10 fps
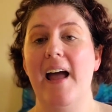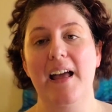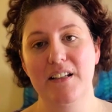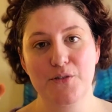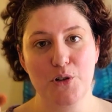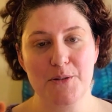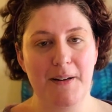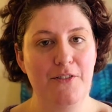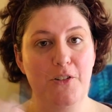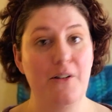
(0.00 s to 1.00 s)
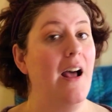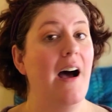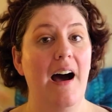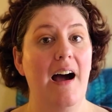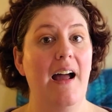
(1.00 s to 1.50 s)
and of course my food.
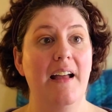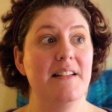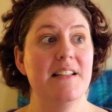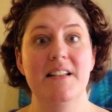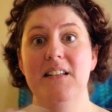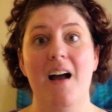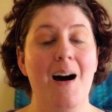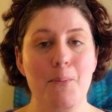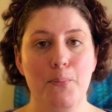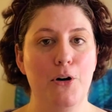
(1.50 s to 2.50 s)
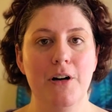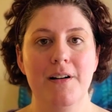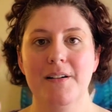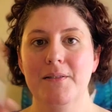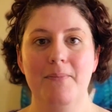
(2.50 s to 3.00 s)
I did not
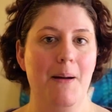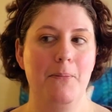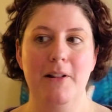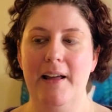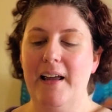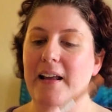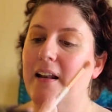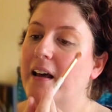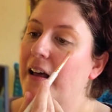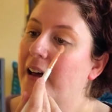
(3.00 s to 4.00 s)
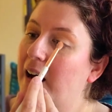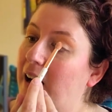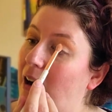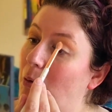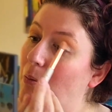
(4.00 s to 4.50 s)
book my plane
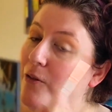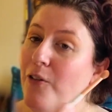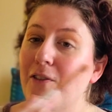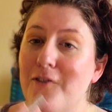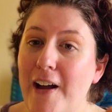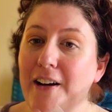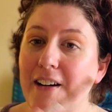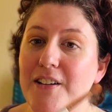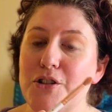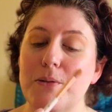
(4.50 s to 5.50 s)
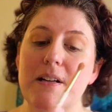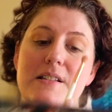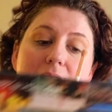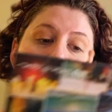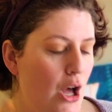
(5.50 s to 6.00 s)
for various
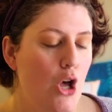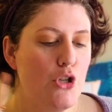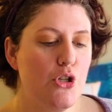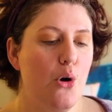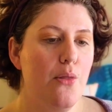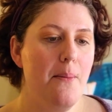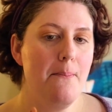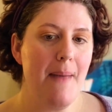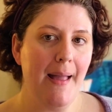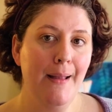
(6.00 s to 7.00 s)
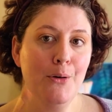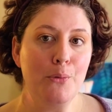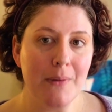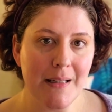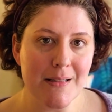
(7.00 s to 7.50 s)
reasons. So the main
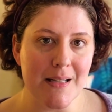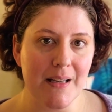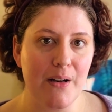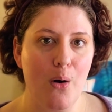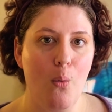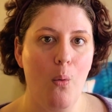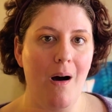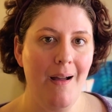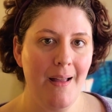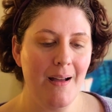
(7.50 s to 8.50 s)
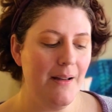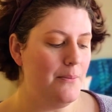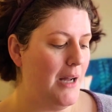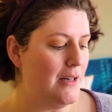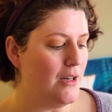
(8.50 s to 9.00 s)
reason why I am
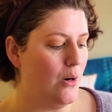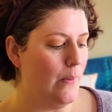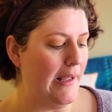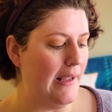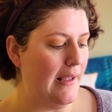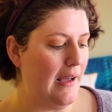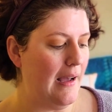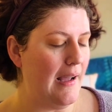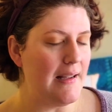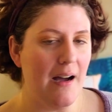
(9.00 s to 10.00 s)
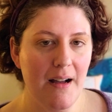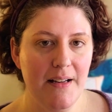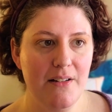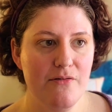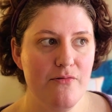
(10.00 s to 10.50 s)
not going, I
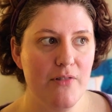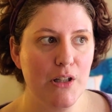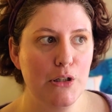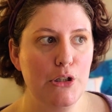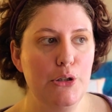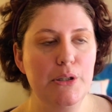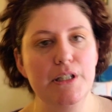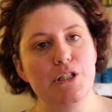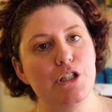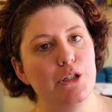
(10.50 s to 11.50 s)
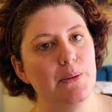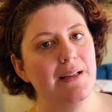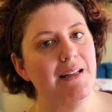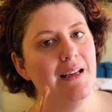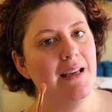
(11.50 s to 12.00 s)
kind of alluded to
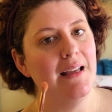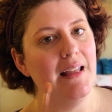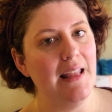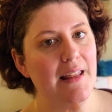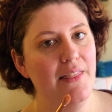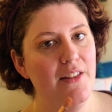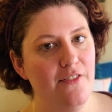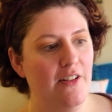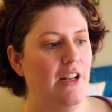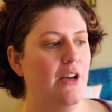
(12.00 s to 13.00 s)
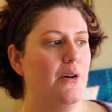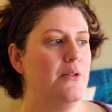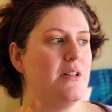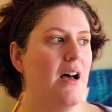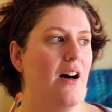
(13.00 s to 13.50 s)
it in the
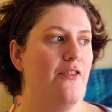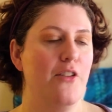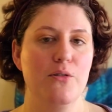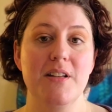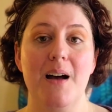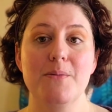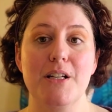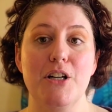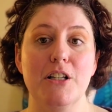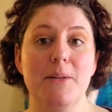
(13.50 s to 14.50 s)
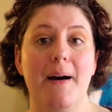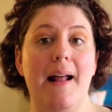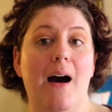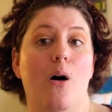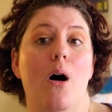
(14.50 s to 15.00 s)
videos. A few times I talked about
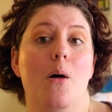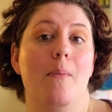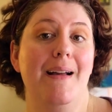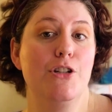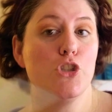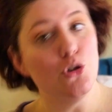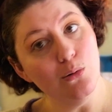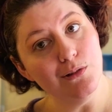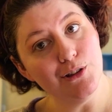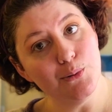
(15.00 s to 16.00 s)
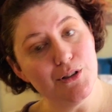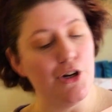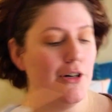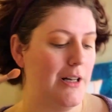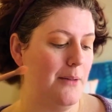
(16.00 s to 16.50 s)
how my shoulder was
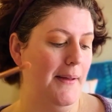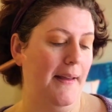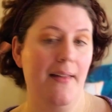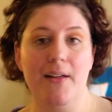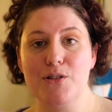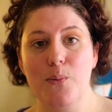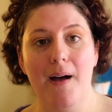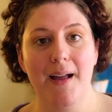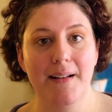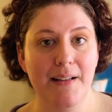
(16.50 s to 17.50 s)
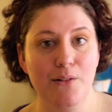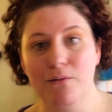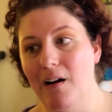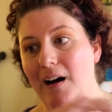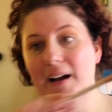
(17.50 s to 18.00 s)
hurting me, and that's why I didn't
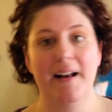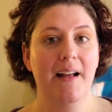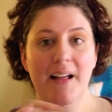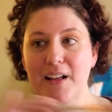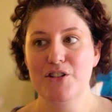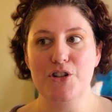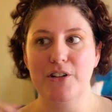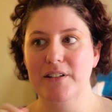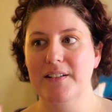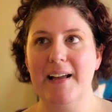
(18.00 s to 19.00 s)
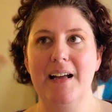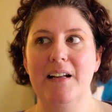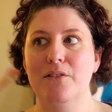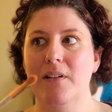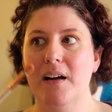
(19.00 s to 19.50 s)
ride certain, like I
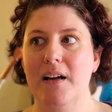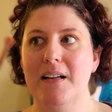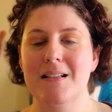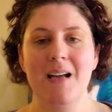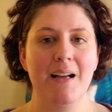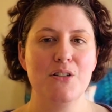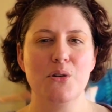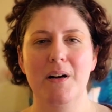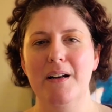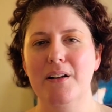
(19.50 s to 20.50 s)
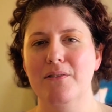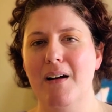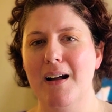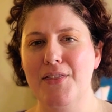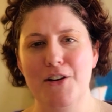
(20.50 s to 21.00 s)
didn't ride Dinosaur, I didn't
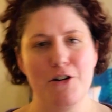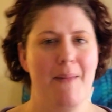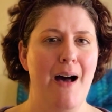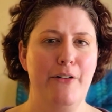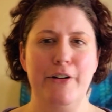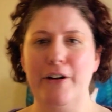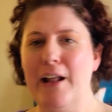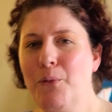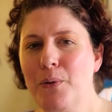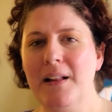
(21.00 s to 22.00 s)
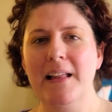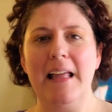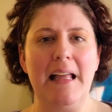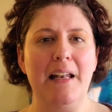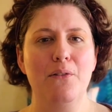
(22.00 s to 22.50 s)
ride Thunder Mountain, really
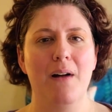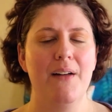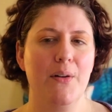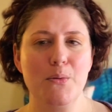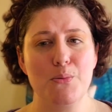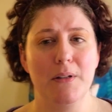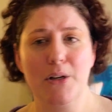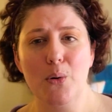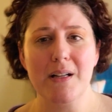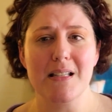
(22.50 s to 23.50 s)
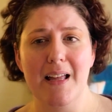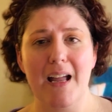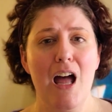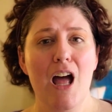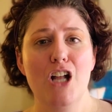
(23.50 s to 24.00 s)
any ride that was really going to
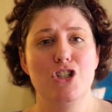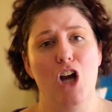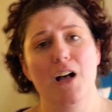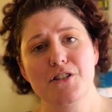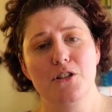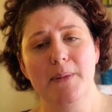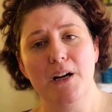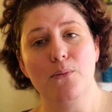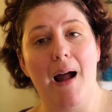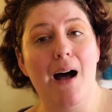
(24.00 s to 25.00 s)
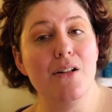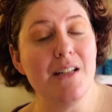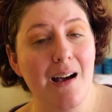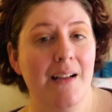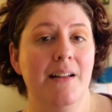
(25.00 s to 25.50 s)
like jostle me around,
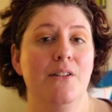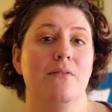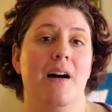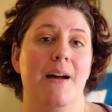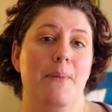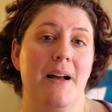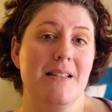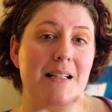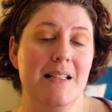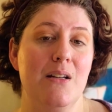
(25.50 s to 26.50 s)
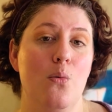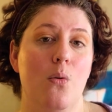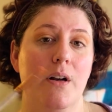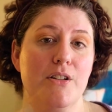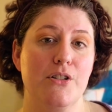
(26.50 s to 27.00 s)
I didn't ride because I didn't
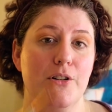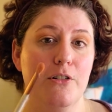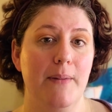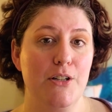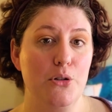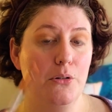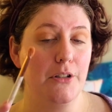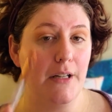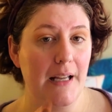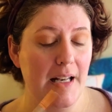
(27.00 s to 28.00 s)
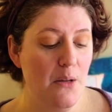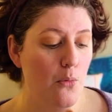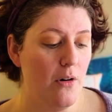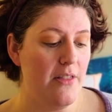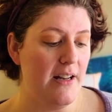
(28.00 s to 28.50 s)
want to screw up my shoulder any
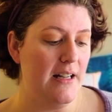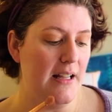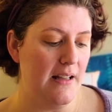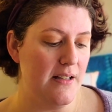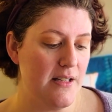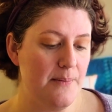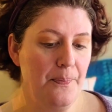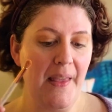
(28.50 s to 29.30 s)
more than it is.